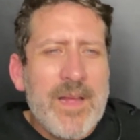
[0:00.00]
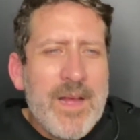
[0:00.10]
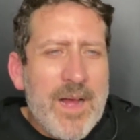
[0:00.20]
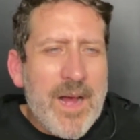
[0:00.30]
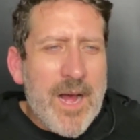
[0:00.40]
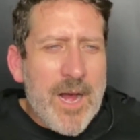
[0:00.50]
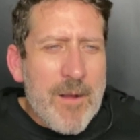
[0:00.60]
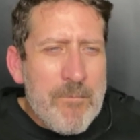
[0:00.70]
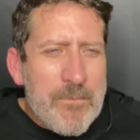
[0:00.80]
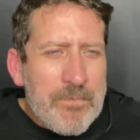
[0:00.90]

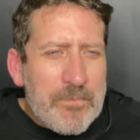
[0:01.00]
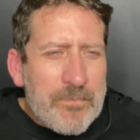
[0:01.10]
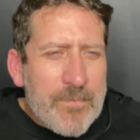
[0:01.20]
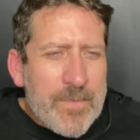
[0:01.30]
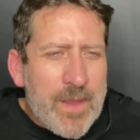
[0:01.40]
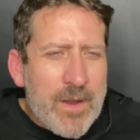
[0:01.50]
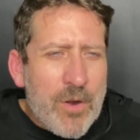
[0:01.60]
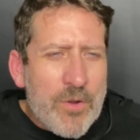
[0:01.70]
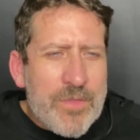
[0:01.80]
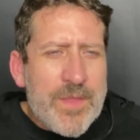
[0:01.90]

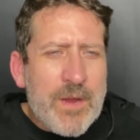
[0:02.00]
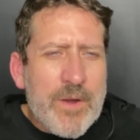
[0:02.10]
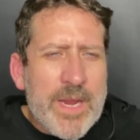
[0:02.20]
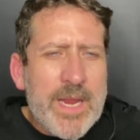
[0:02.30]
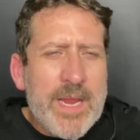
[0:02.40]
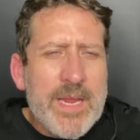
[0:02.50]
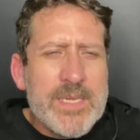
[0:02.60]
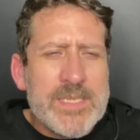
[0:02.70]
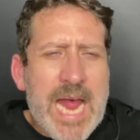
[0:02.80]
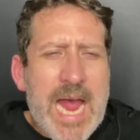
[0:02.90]
Her theory
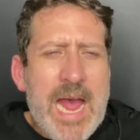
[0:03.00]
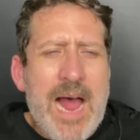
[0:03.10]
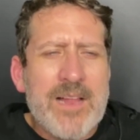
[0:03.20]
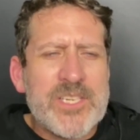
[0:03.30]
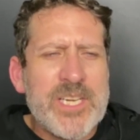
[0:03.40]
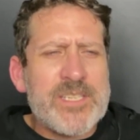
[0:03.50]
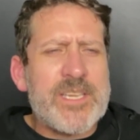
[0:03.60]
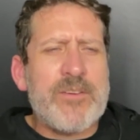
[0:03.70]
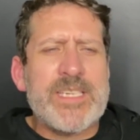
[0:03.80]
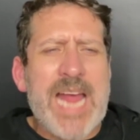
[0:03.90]
is Sheena's
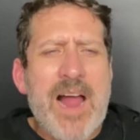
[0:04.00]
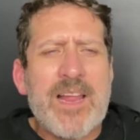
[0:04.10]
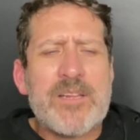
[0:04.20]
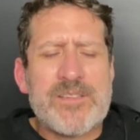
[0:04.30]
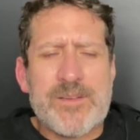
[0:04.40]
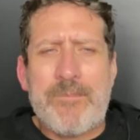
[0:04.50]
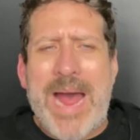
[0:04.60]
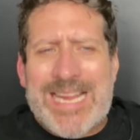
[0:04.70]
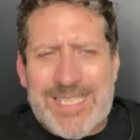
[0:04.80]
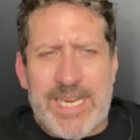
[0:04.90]
theory is Alex
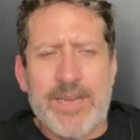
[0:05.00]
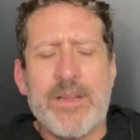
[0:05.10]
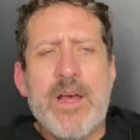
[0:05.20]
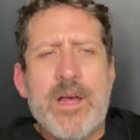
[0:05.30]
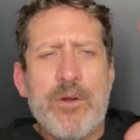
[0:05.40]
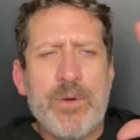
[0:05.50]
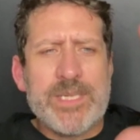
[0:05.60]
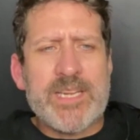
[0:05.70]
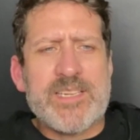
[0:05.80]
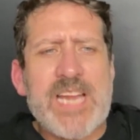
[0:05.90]
Baskin, who is
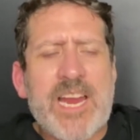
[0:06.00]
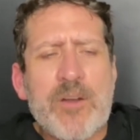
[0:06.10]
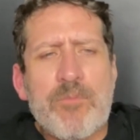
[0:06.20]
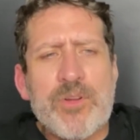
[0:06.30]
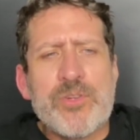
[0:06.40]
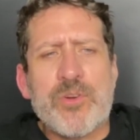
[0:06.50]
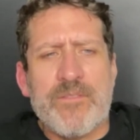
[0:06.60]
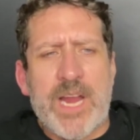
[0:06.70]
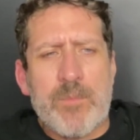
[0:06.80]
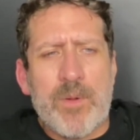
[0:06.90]
the executive producer of
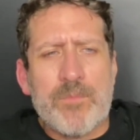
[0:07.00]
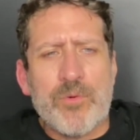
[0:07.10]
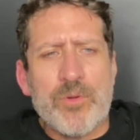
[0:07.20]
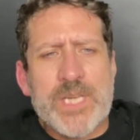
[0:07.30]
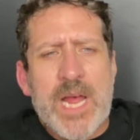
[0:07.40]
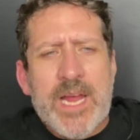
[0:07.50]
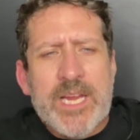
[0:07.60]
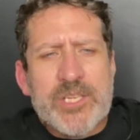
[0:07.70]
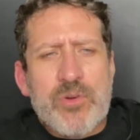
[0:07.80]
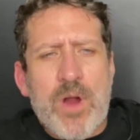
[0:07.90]
Vanderpump Rules,
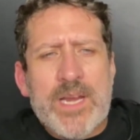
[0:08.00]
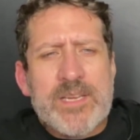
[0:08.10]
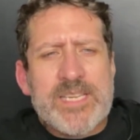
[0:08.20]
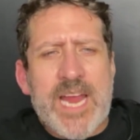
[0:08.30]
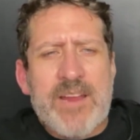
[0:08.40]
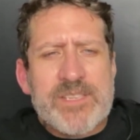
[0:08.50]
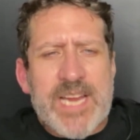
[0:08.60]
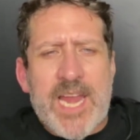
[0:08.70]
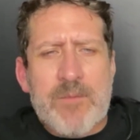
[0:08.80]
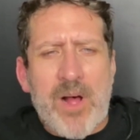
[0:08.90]
is trying to save
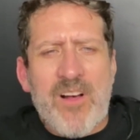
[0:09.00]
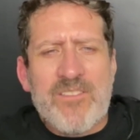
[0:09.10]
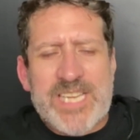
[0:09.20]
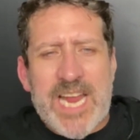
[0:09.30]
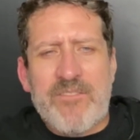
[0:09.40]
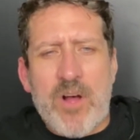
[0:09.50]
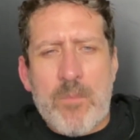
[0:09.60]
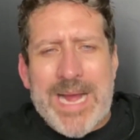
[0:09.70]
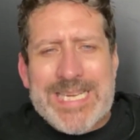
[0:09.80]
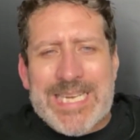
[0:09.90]
Sandoval
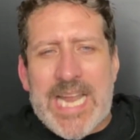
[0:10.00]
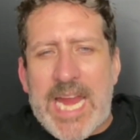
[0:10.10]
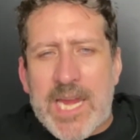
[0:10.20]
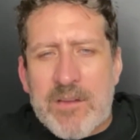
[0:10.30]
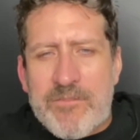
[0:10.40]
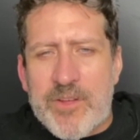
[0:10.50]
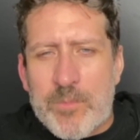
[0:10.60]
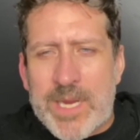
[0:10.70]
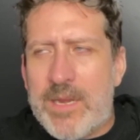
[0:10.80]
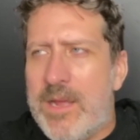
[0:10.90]
by delaying
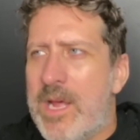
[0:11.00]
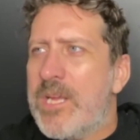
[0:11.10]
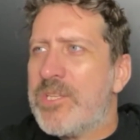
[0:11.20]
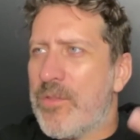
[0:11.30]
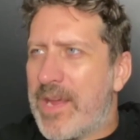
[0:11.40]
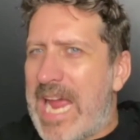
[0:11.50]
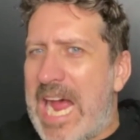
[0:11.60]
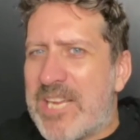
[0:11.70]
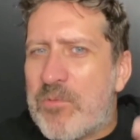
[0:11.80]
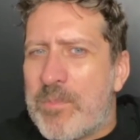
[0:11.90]
filming so the
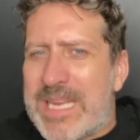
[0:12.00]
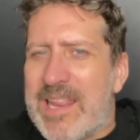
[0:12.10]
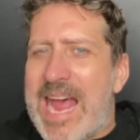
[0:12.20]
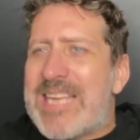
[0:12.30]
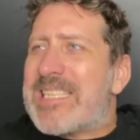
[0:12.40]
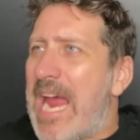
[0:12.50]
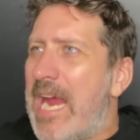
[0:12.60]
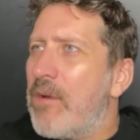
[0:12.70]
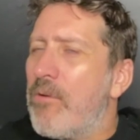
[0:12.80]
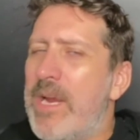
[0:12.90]
cast will be less
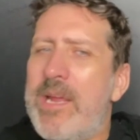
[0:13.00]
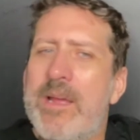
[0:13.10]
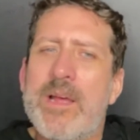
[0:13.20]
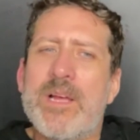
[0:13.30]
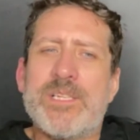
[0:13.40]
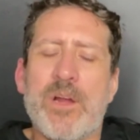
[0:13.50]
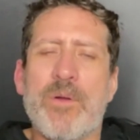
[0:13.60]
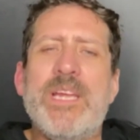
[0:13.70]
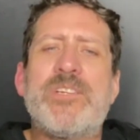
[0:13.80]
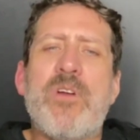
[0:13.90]
angry. So
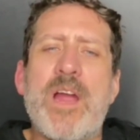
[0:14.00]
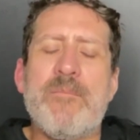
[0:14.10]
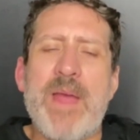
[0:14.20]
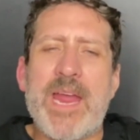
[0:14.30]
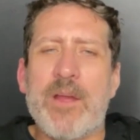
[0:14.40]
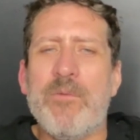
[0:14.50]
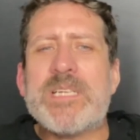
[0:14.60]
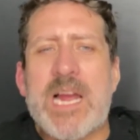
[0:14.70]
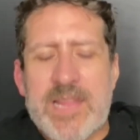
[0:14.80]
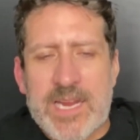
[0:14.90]
he's trying to make it, which
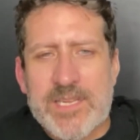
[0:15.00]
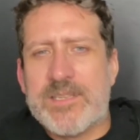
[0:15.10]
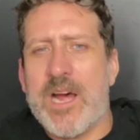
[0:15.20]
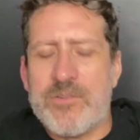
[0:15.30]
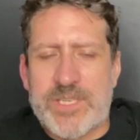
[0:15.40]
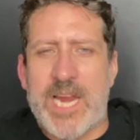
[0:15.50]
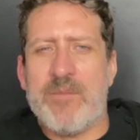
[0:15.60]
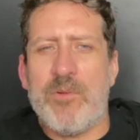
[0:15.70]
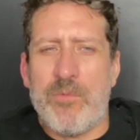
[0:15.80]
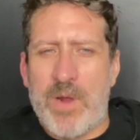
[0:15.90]
I think is
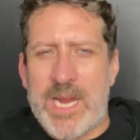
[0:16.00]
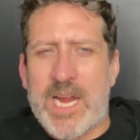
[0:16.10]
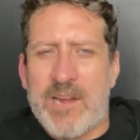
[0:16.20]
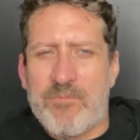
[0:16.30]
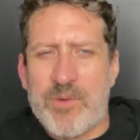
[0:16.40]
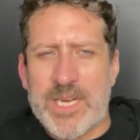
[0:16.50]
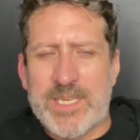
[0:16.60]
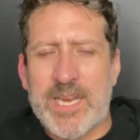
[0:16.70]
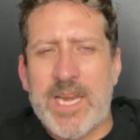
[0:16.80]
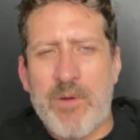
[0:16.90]
understandable and what I kind of
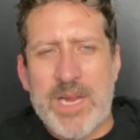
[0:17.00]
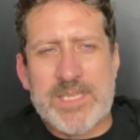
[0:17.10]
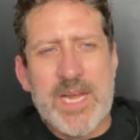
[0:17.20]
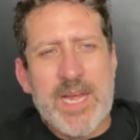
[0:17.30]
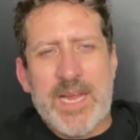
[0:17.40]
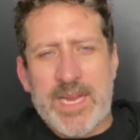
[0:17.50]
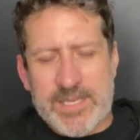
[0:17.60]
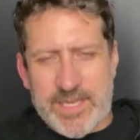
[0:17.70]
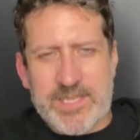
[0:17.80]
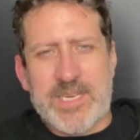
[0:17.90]
predicted anyways,
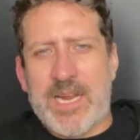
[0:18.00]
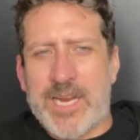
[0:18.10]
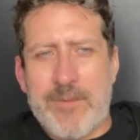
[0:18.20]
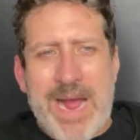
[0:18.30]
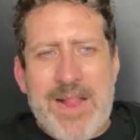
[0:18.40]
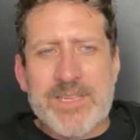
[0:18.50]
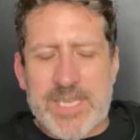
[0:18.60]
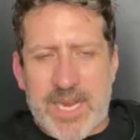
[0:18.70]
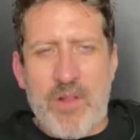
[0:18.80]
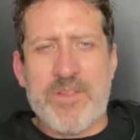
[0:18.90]
is it's a delicate balance to
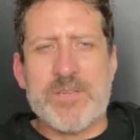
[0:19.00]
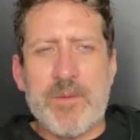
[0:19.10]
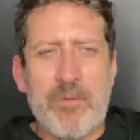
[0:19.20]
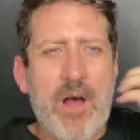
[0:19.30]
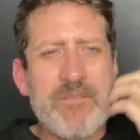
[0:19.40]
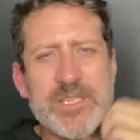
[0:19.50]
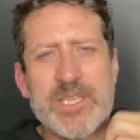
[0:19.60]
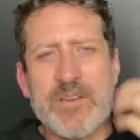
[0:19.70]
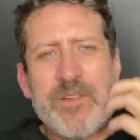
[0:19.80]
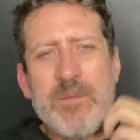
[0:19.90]
get all these people obviously
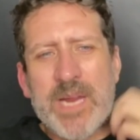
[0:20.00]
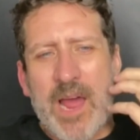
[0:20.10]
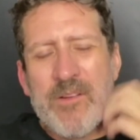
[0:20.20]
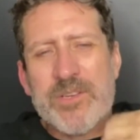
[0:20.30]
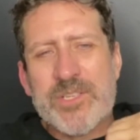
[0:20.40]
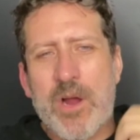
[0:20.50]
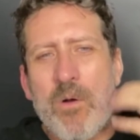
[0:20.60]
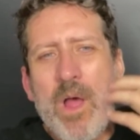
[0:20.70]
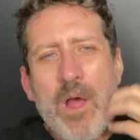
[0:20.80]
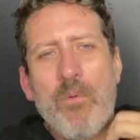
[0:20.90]
to film together. So
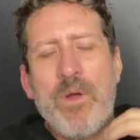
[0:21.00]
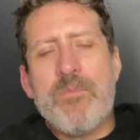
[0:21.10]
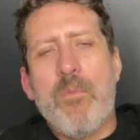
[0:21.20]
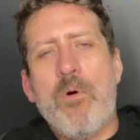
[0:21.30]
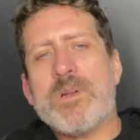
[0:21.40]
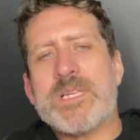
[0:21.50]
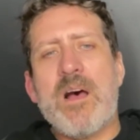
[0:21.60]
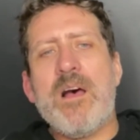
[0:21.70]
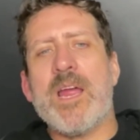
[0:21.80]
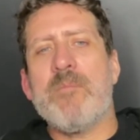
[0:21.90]
with more
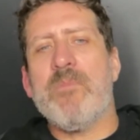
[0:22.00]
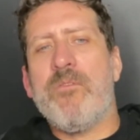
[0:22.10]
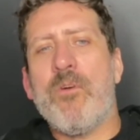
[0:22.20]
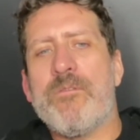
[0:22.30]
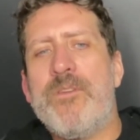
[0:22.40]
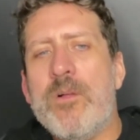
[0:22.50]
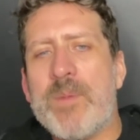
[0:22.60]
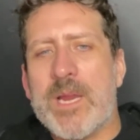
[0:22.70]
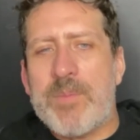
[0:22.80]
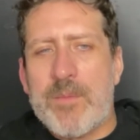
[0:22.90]
time before
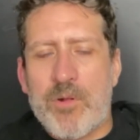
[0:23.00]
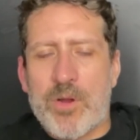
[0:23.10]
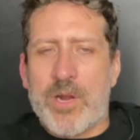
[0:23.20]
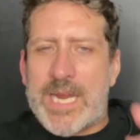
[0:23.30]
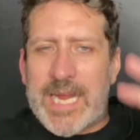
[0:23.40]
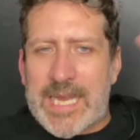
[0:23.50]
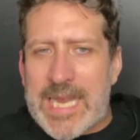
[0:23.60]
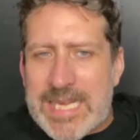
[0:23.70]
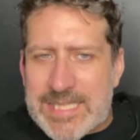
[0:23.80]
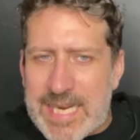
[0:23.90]
filming, people are going to get
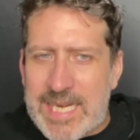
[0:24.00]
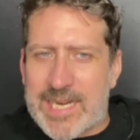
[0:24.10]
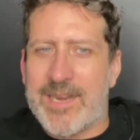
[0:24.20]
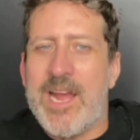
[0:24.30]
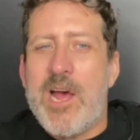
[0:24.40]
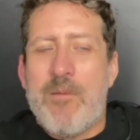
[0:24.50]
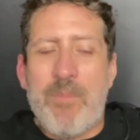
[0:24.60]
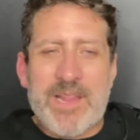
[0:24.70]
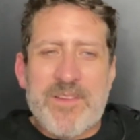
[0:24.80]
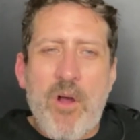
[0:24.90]
less heated. But
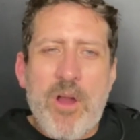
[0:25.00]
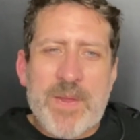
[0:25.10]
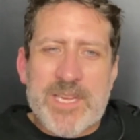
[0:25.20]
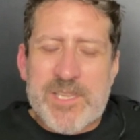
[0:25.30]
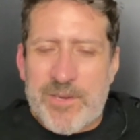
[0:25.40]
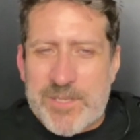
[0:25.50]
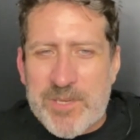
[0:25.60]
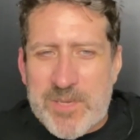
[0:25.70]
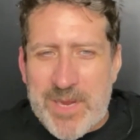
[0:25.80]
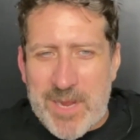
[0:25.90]
it's hard because they're
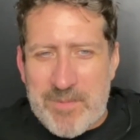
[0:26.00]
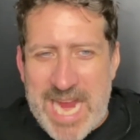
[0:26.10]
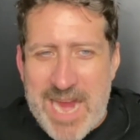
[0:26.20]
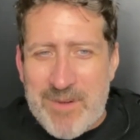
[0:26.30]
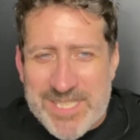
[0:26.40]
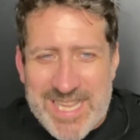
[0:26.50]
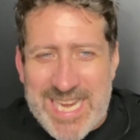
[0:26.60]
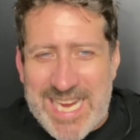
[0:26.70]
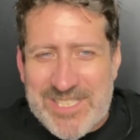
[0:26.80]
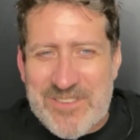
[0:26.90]
supposed to pick up cameras in the
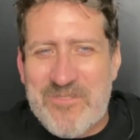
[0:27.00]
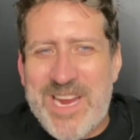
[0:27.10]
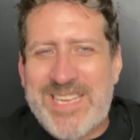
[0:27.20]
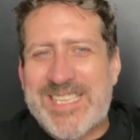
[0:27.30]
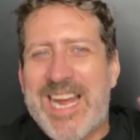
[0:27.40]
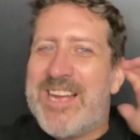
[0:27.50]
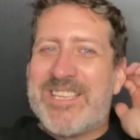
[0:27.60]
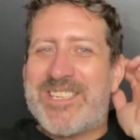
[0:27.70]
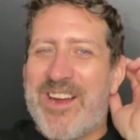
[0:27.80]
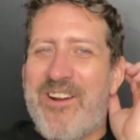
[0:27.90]
next 2 weeks.
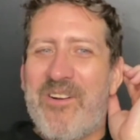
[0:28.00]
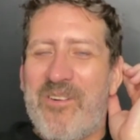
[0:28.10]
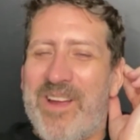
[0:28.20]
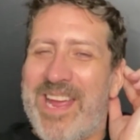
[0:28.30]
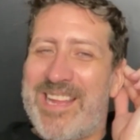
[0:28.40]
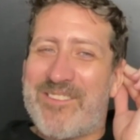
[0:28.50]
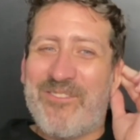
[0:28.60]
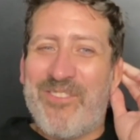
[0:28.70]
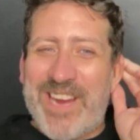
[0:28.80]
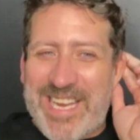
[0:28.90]
So it's
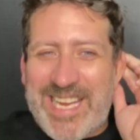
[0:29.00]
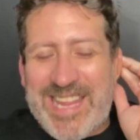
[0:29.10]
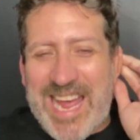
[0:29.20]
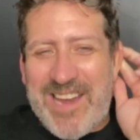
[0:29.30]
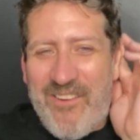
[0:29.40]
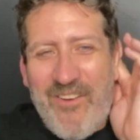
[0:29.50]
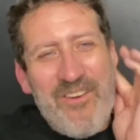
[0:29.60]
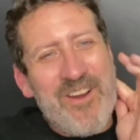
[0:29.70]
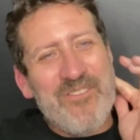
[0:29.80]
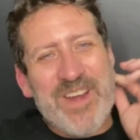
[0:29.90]
really then
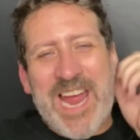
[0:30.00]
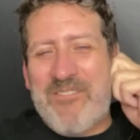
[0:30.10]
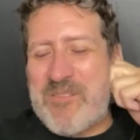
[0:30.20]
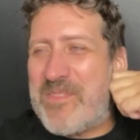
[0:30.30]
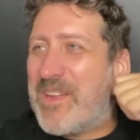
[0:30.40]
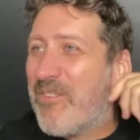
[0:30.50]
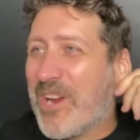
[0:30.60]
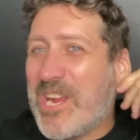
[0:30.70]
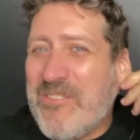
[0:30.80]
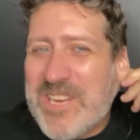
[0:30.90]
hard when the
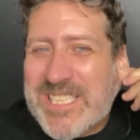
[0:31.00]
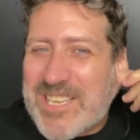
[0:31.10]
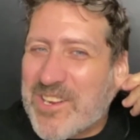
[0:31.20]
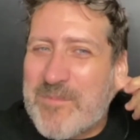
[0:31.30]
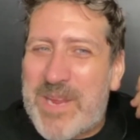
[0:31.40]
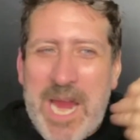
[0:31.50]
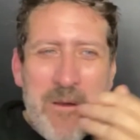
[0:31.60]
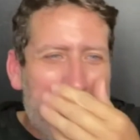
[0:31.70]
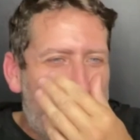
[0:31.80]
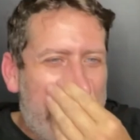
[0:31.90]
reunion's still going to be
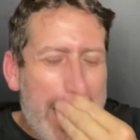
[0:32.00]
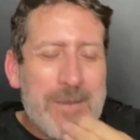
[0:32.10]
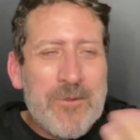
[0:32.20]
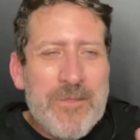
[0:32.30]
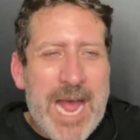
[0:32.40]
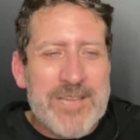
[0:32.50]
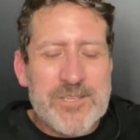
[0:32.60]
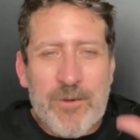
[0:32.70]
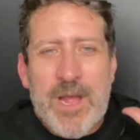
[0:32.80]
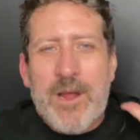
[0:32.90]
airing. They can't do that.
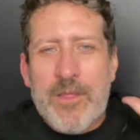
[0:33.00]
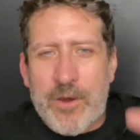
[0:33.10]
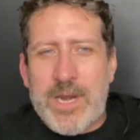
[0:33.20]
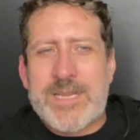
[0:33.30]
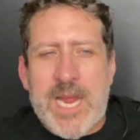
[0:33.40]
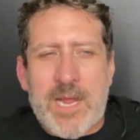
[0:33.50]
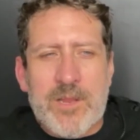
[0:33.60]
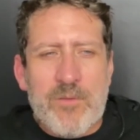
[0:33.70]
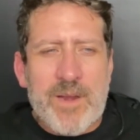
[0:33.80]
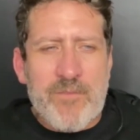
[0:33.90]
So they're going to take a
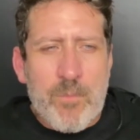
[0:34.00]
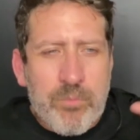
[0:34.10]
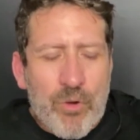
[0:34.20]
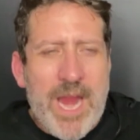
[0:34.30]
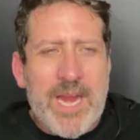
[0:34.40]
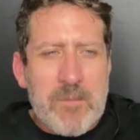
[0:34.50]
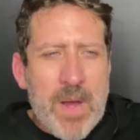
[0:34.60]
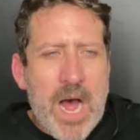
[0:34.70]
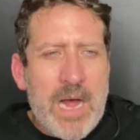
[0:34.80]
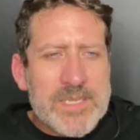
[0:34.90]
little bit of a break, a
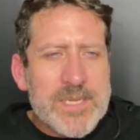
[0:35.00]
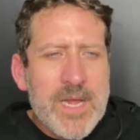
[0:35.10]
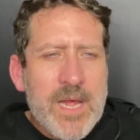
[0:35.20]
pause.